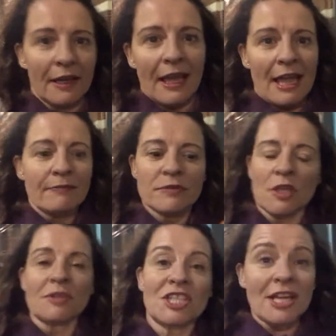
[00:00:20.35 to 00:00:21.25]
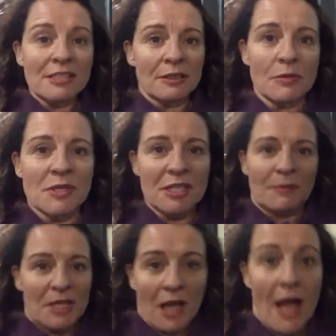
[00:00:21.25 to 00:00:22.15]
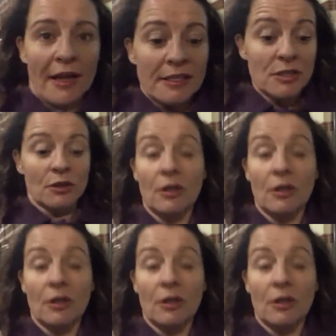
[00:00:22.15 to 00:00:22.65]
So I was chatting with some of the guys who,